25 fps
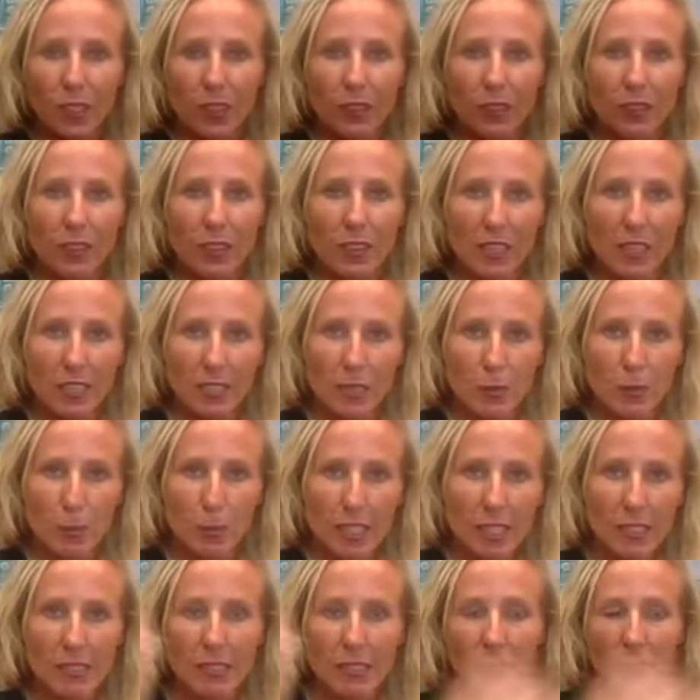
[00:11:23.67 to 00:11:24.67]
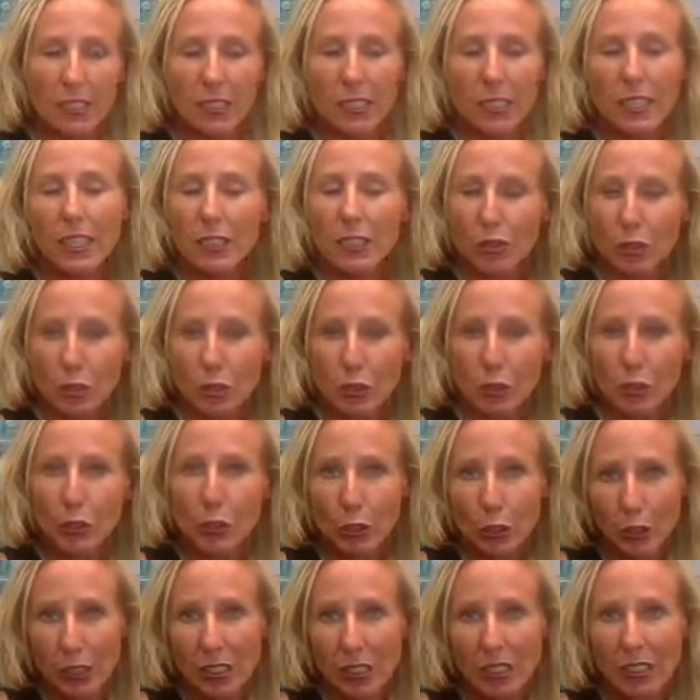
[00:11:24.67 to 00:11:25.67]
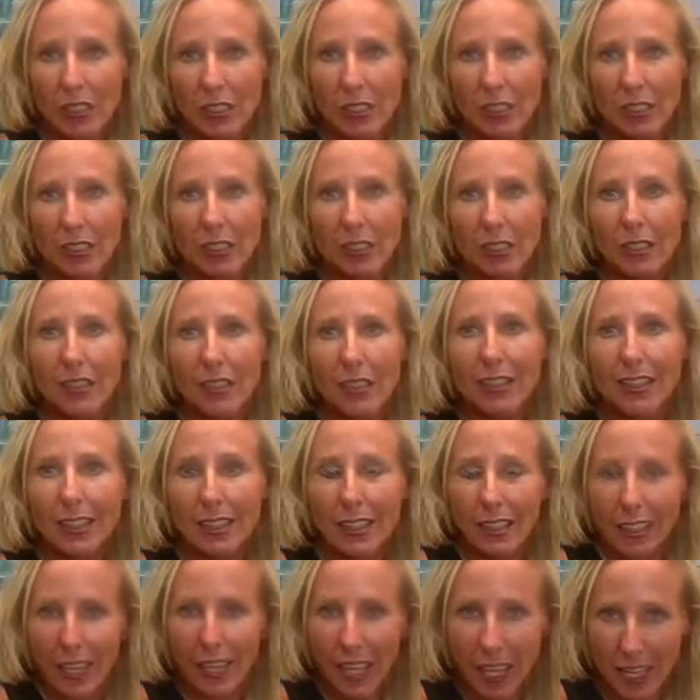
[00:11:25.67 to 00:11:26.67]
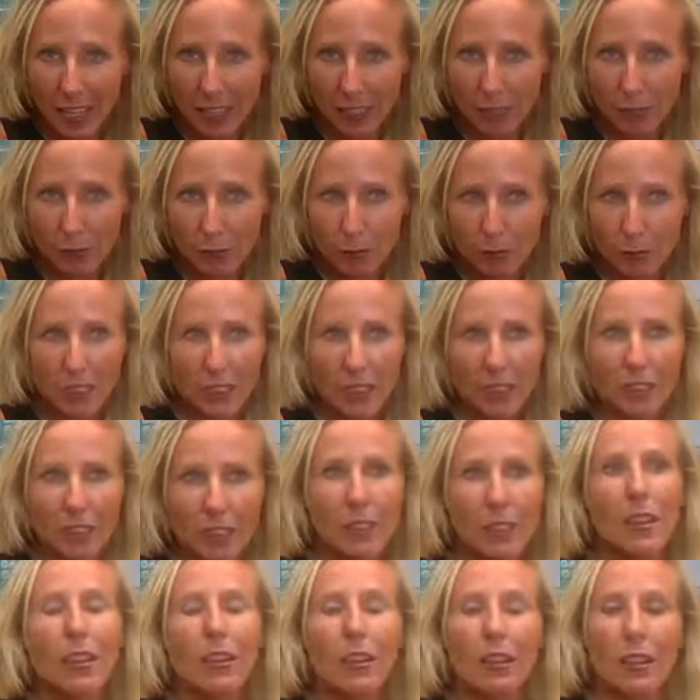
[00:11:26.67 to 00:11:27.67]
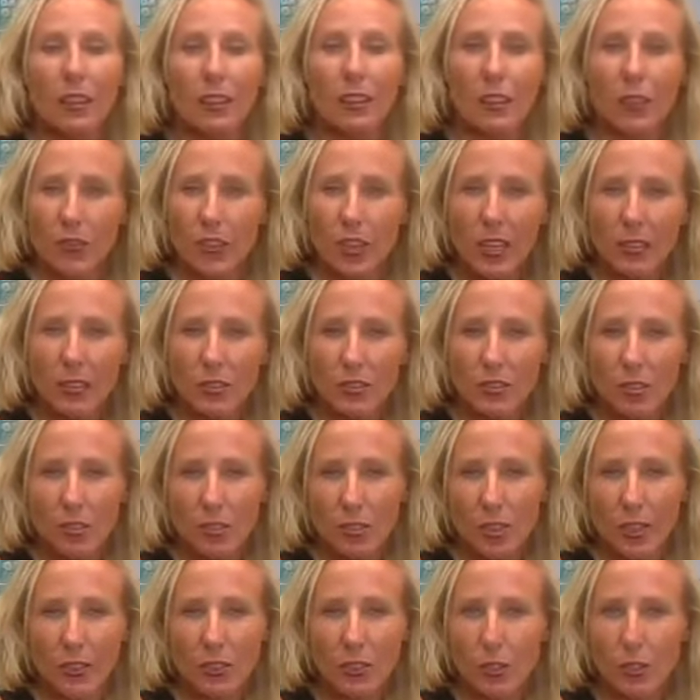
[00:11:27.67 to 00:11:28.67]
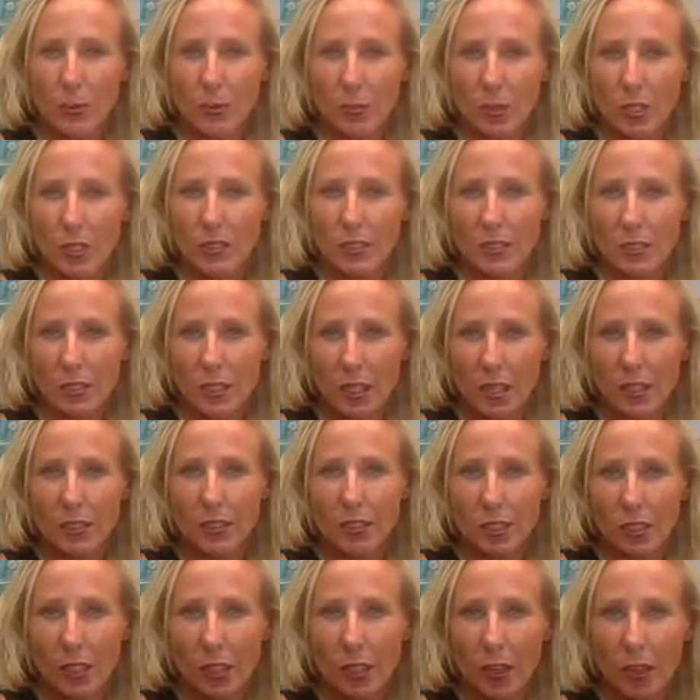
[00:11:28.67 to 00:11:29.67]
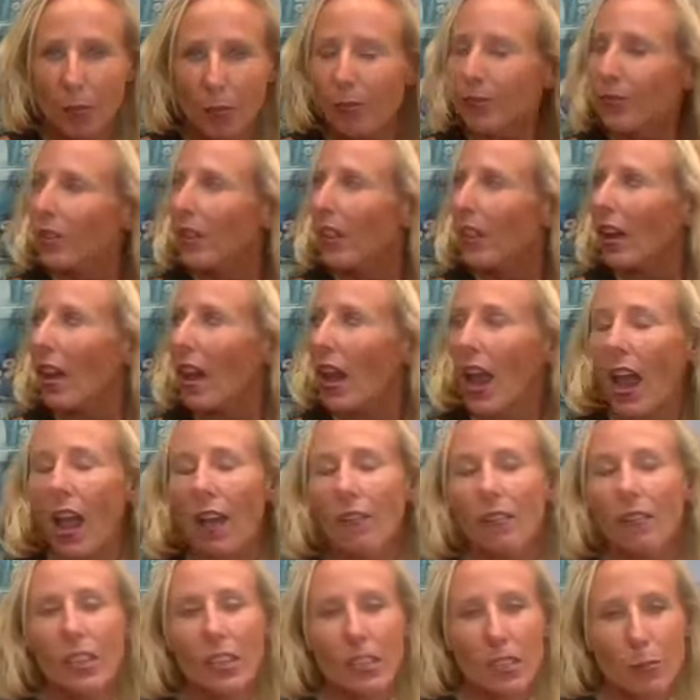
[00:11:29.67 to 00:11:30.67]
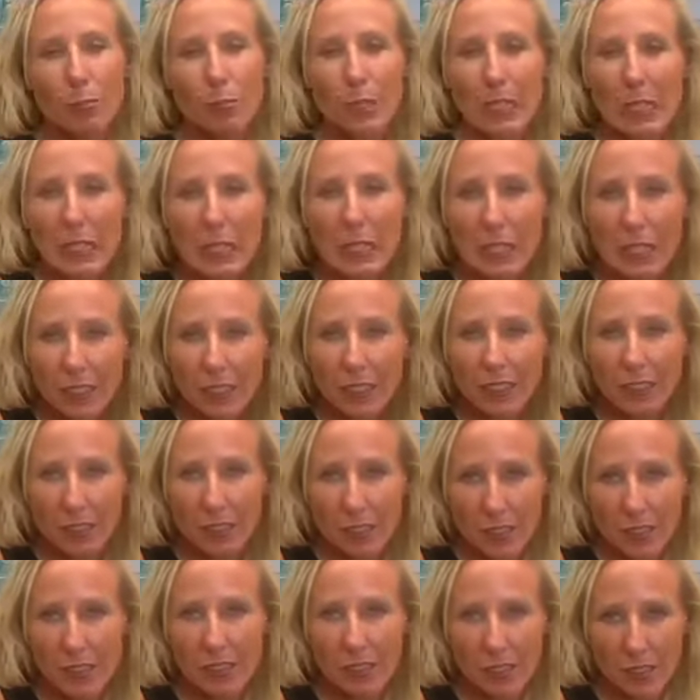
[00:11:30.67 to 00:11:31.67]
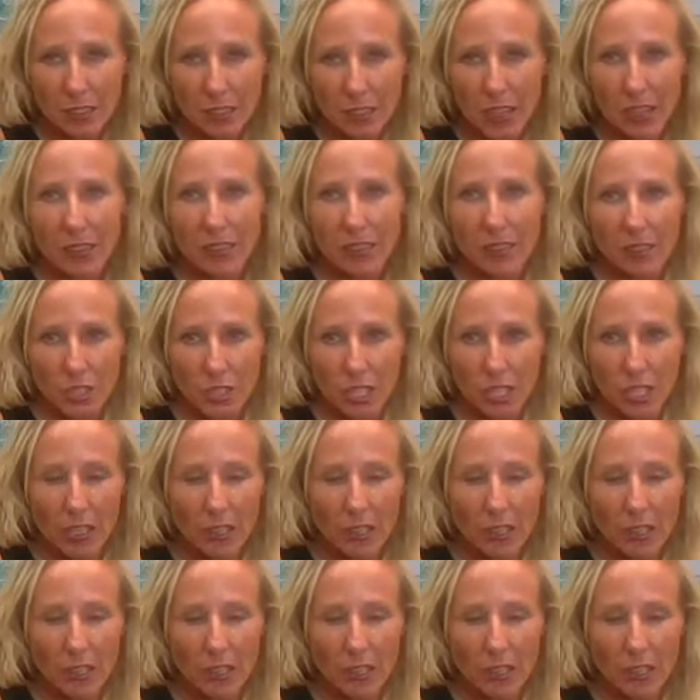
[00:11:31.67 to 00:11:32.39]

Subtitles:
This piece, it certainly can be, if that's the direction we decide to go. I haven't completely decided yet.